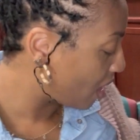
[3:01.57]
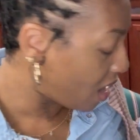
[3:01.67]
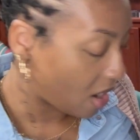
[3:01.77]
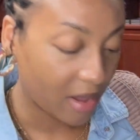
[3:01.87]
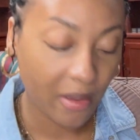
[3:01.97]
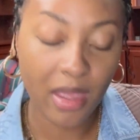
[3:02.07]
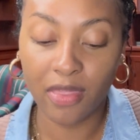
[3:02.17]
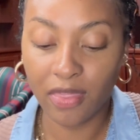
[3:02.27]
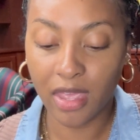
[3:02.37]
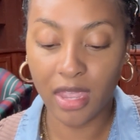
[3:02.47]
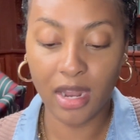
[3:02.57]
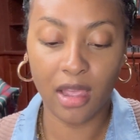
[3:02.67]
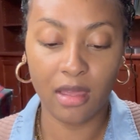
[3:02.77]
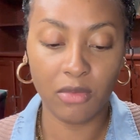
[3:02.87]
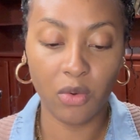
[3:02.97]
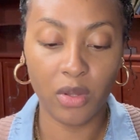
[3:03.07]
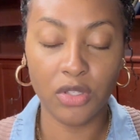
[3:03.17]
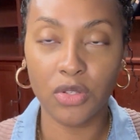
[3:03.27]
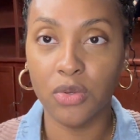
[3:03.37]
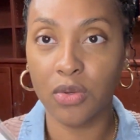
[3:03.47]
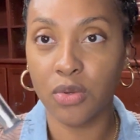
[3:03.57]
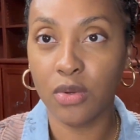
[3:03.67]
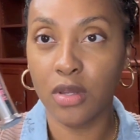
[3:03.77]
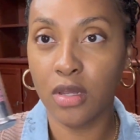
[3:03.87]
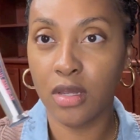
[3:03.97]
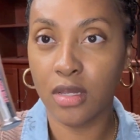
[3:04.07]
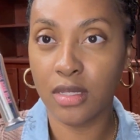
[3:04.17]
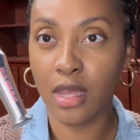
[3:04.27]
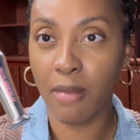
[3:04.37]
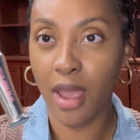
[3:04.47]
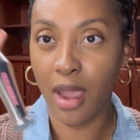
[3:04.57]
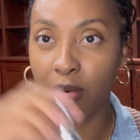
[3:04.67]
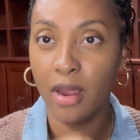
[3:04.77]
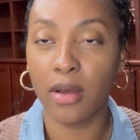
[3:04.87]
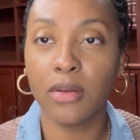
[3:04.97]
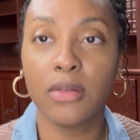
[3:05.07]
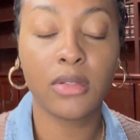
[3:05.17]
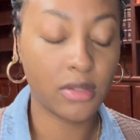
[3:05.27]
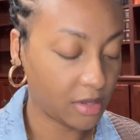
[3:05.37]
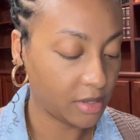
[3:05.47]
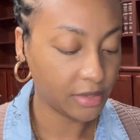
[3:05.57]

All right, and then I am going to set my eyebrows. A